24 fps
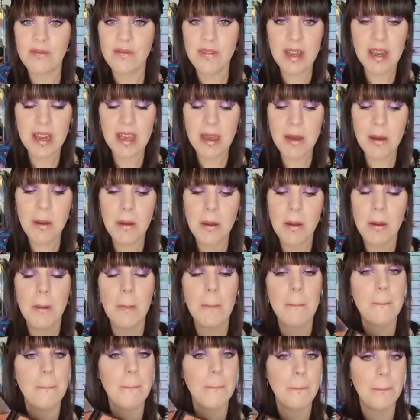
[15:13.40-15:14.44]
video.
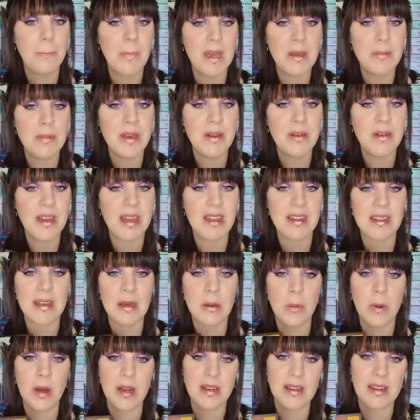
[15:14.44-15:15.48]
Maybe I'll get there
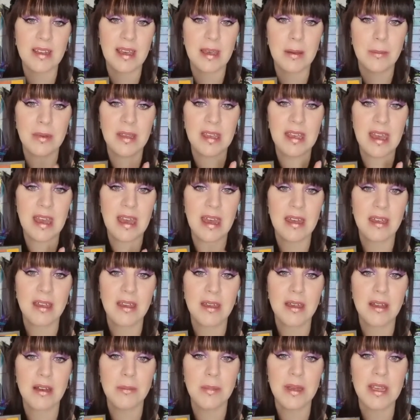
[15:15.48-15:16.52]
one day, but yeah,
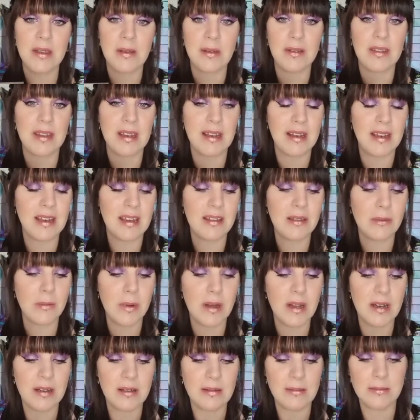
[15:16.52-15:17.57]
gonna be using this
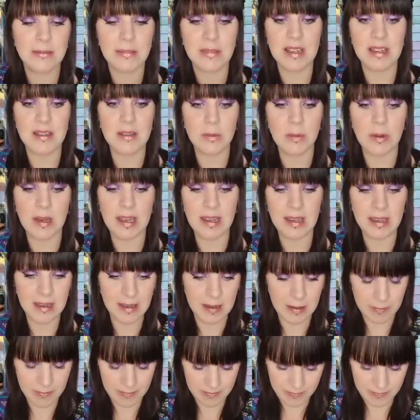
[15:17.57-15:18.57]
one this week.